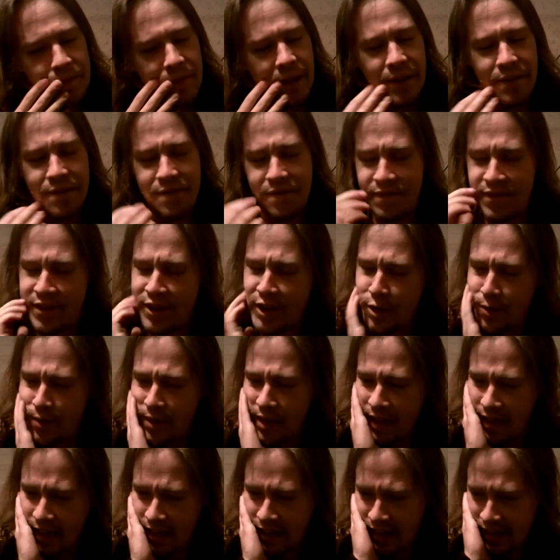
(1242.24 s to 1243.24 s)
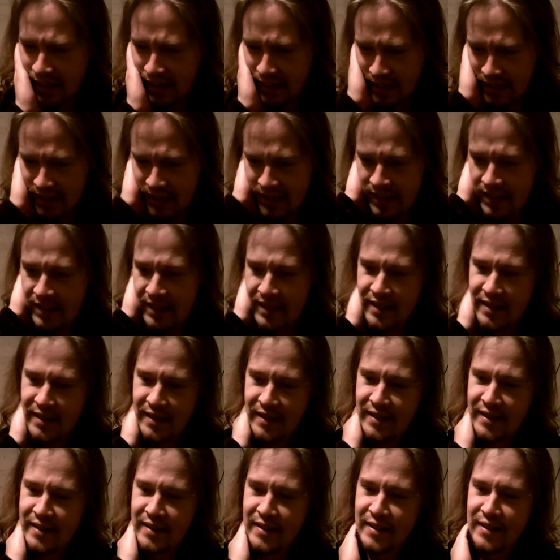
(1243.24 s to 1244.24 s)
Not filmic.
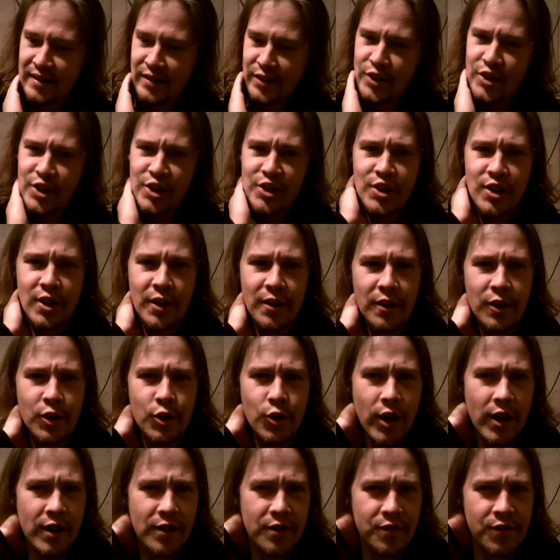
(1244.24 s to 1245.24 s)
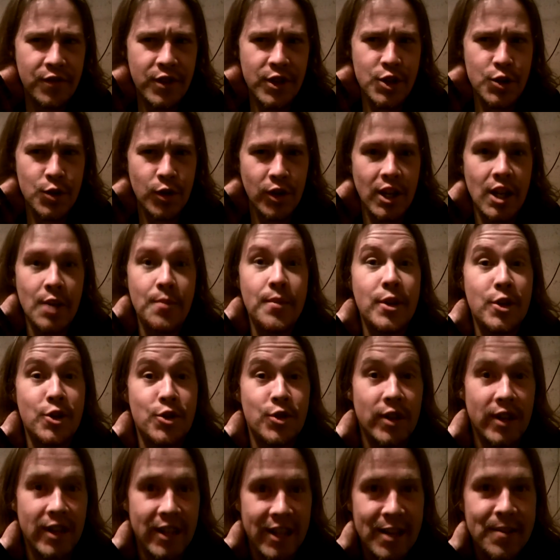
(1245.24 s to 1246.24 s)
There's just a great visual
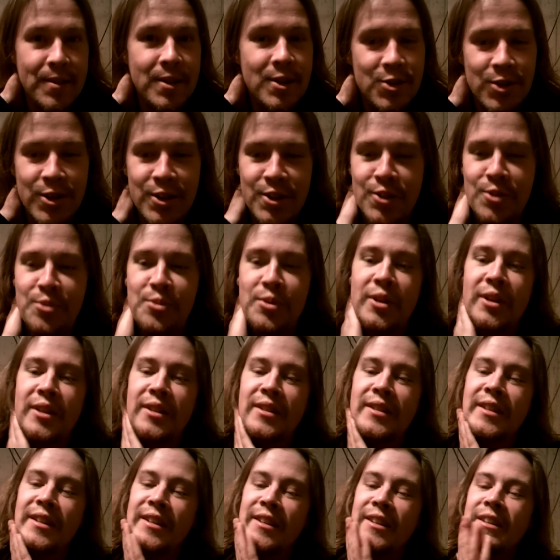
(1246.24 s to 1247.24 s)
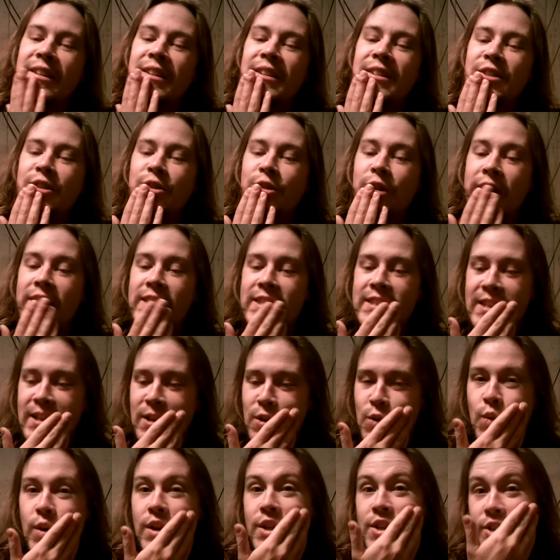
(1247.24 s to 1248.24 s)
imagery. Imagery is the word. It's a great
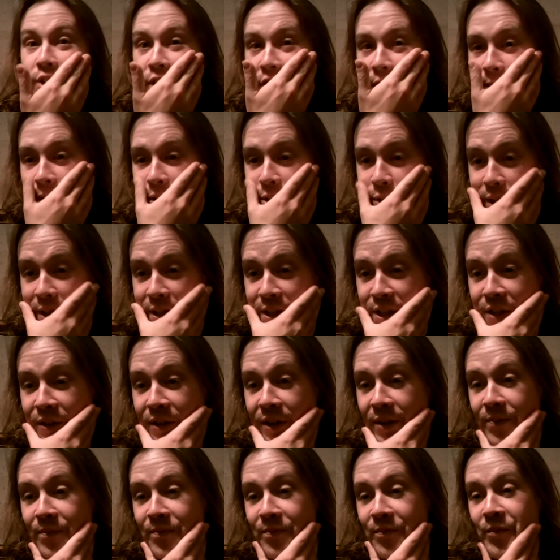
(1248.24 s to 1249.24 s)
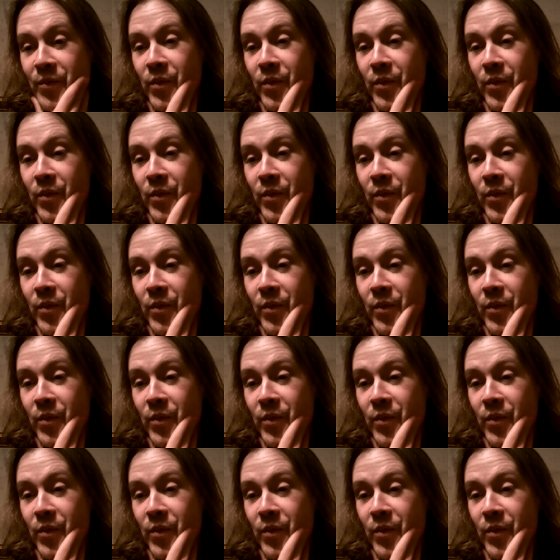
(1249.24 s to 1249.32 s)
winter imagery to it.